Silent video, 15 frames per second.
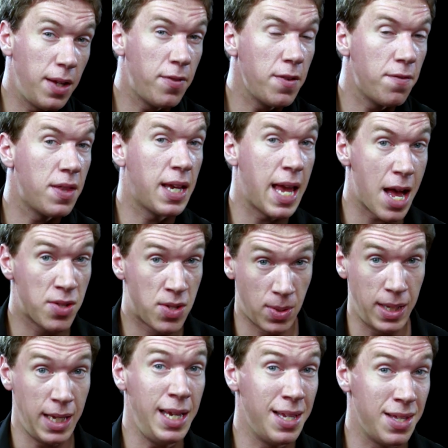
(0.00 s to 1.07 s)
even if the
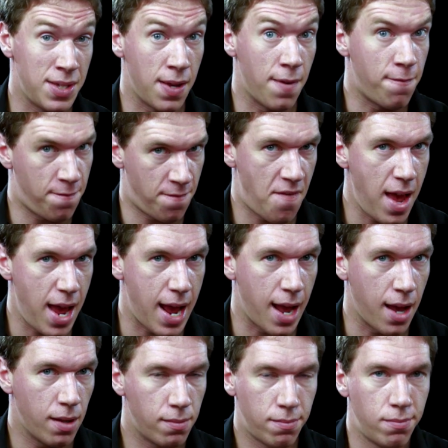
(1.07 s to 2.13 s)
council is
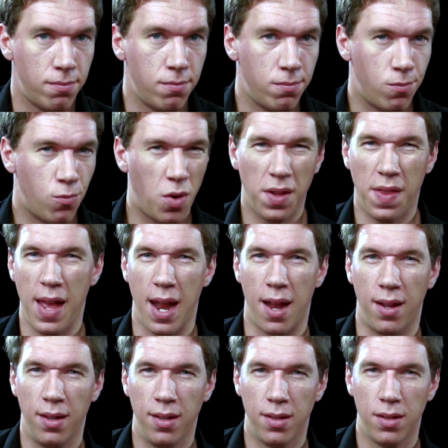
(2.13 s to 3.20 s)
fair, what
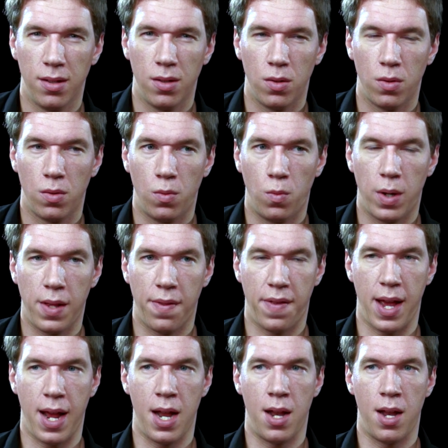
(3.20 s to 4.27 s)
then? Well
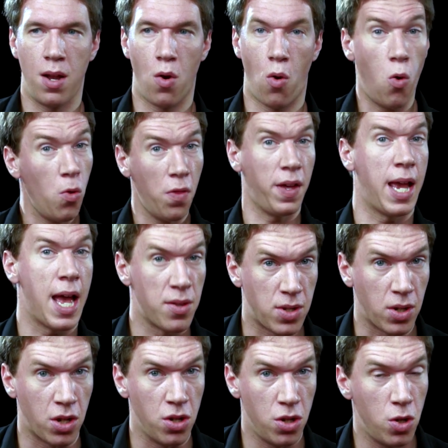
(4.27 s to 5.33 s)
then, all the
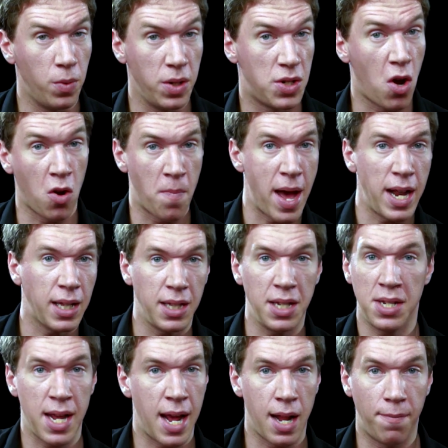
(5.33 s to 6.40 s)
council can do is dogmatically
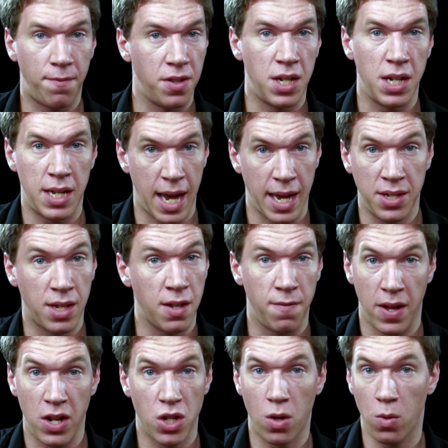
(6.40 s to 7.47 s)
stand up for today's
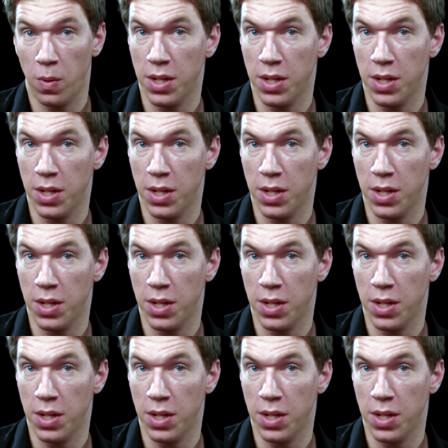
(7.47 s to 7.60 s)
conventional